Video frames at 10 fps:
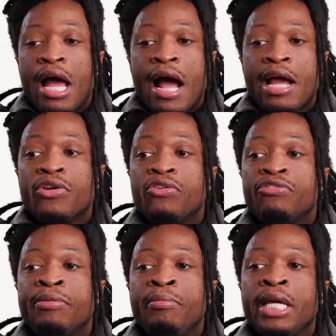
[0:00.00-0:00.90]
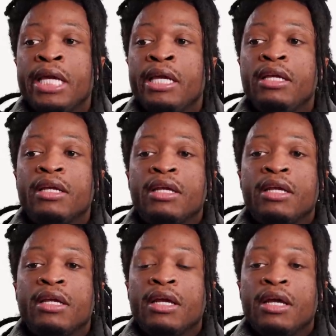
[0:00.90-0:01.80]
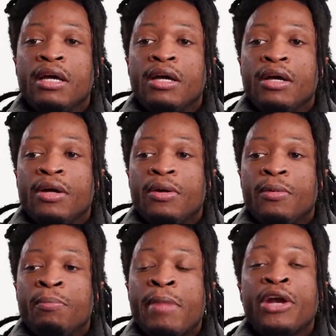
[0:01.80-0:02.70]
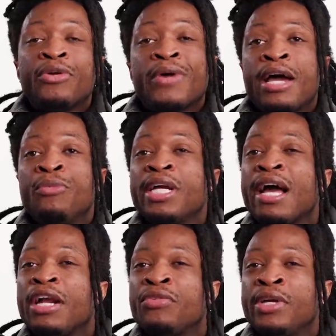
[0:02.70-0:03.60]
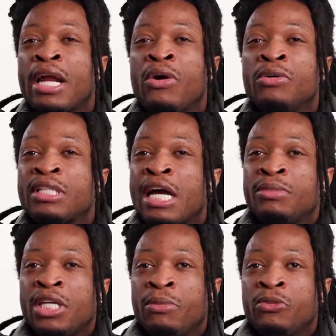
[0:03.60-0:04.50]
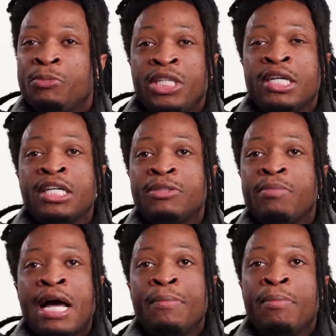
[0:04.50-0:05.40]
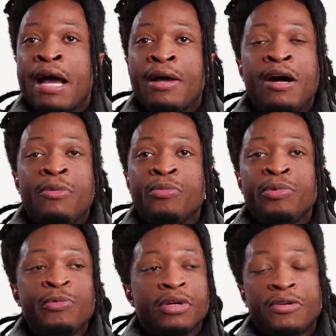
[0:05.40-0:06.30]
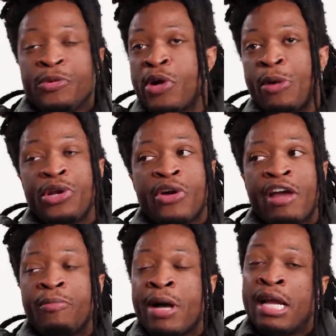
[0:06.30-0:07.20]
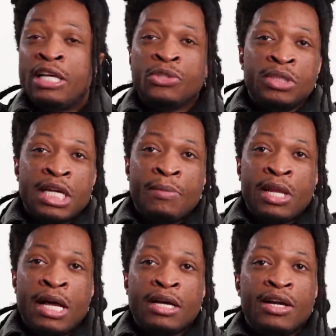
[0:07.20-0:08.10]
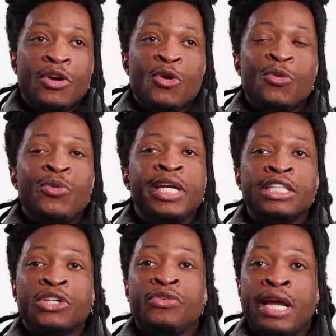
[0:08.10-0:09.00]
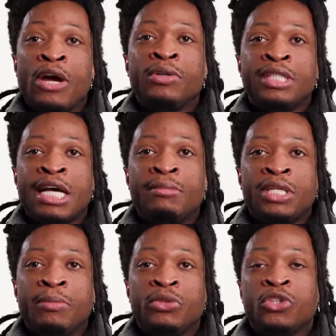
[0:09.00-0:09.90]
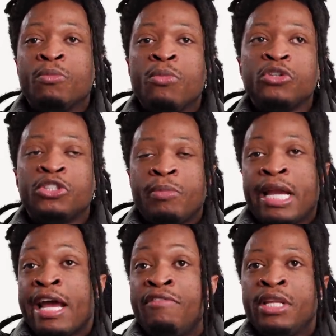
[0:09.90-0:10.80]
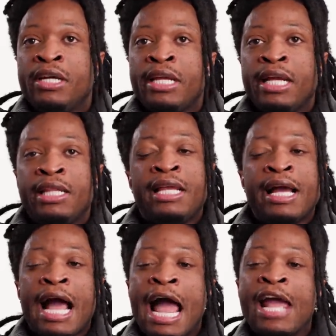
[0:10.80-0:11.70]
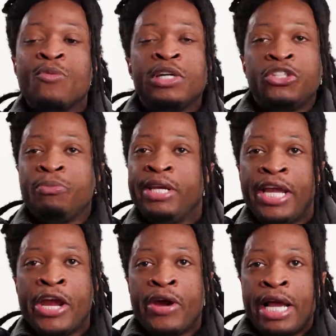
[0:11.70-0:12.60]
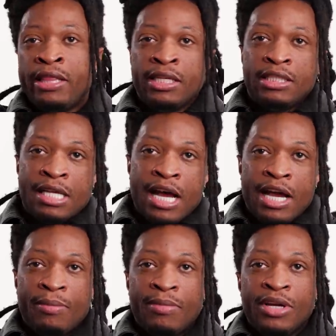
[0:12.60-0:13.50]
I know for me, men we kind of create our own timetables because we don't have a biological time clock. We get to create our own timetable. So most men have done that. They're like, I want to be here at this time.